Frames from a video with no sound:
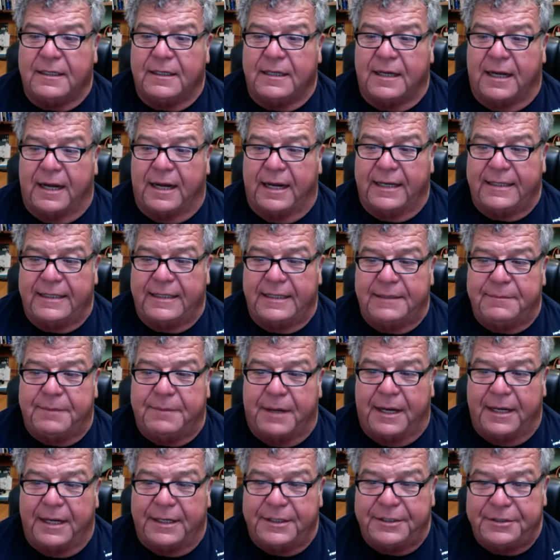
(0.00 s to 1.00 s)
I did
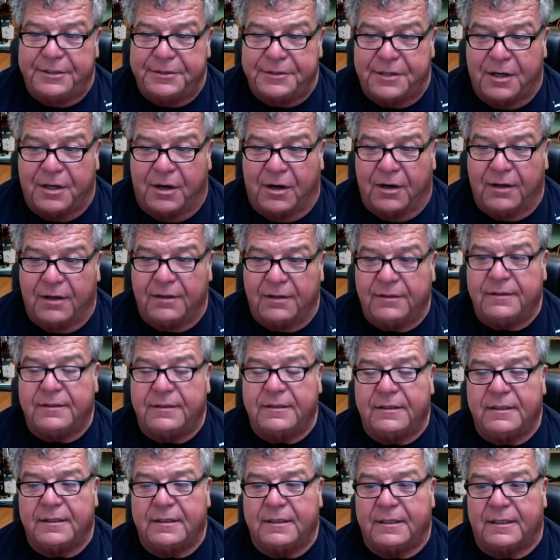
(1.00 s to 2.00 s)
buy a new cart.
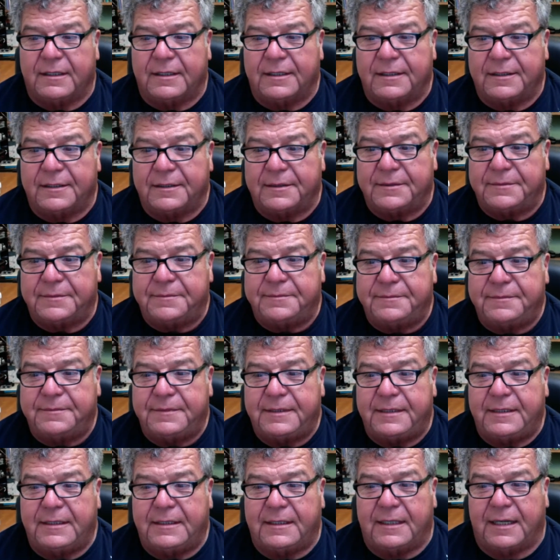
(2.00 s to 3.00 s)

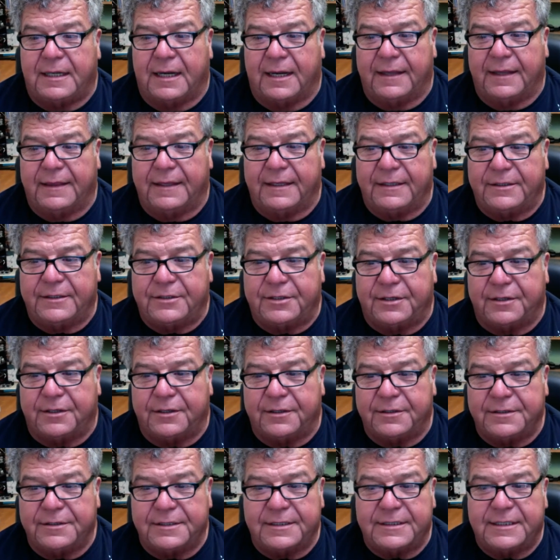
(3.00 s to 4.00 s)
I think
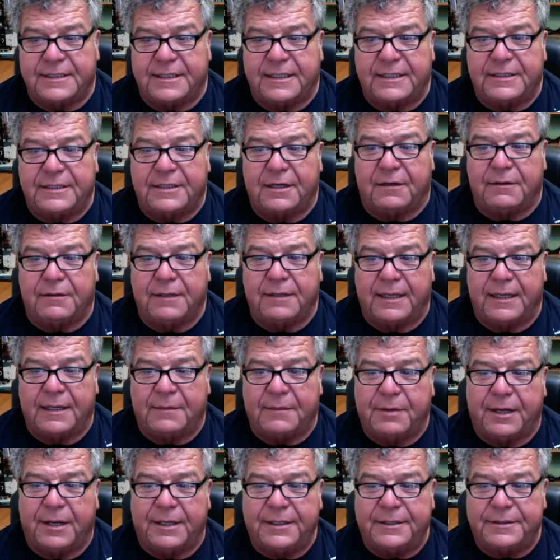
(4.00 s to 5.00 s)
Turner's is going to donate a
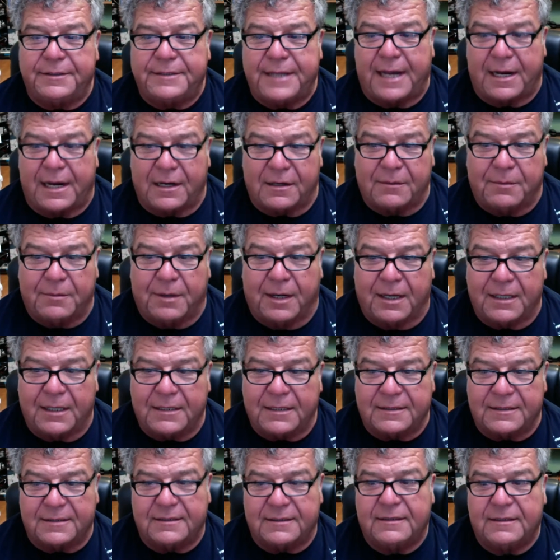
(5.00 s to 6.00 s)
brand new tackle
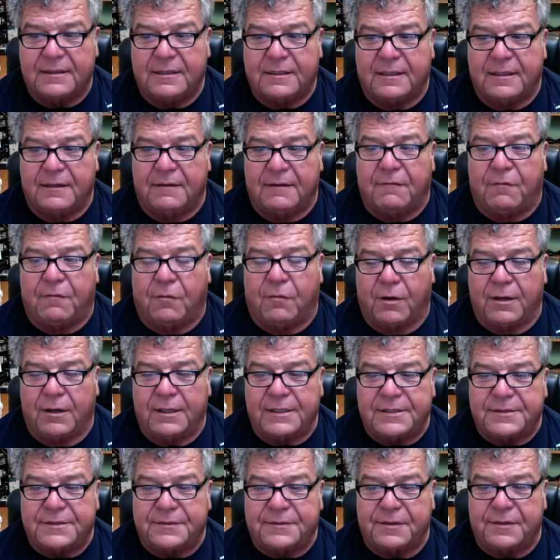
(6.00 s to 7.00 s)
box for
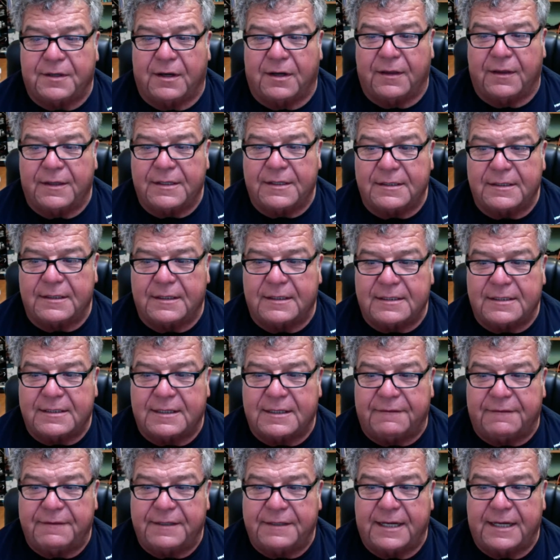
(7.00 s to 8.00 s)
us for all the
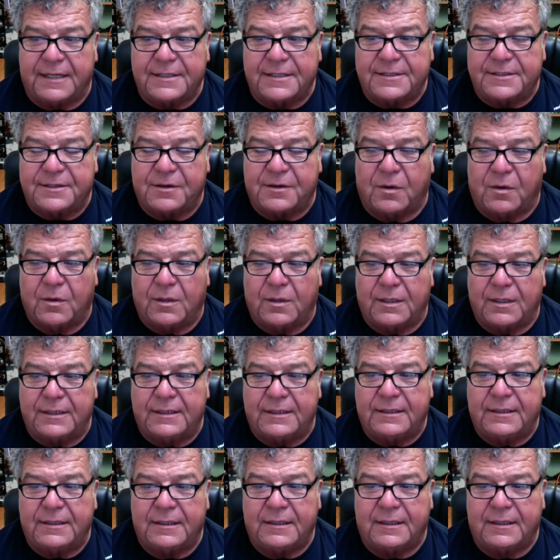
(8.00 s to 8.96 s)
stuff that got stolen.